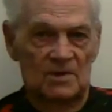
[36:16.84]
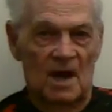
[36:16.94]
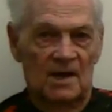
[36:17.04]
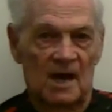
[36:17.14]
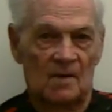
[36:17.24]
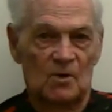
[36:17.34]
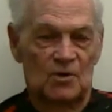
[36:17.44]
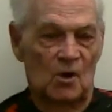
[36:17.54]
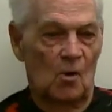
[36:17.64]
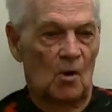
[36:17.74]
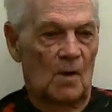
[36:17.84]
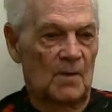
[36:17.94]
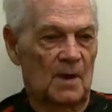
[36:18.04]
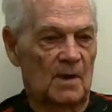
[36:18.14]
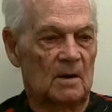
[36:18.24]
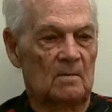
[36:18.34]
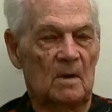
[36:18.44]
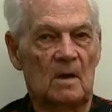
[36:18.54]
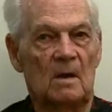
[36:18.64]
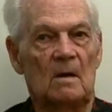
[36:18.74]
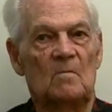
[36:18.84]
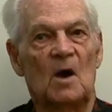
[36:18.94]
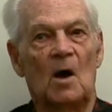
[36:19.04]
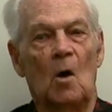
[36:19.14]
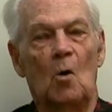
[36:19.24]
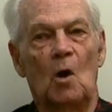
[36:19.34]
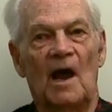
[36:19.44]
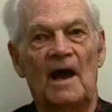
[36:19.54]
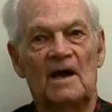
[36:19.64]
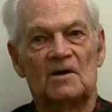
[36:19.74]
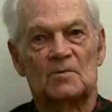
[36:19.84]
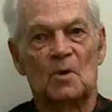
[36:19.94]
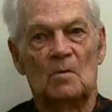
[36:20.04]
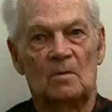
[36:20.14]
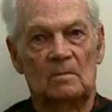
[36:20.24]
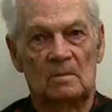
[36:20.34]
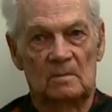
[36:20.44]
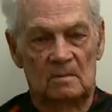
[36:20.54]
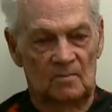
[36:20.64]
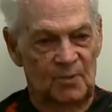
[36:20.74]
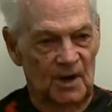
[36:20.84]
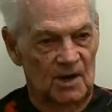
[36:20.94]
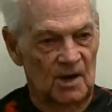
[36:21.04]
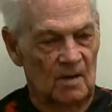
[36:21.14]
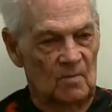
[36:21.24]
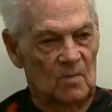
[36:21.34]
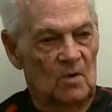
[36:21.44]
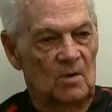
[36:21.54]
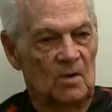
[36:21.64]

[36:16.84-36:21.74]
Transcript: as I came ashore, I began to, my old asthma picked up,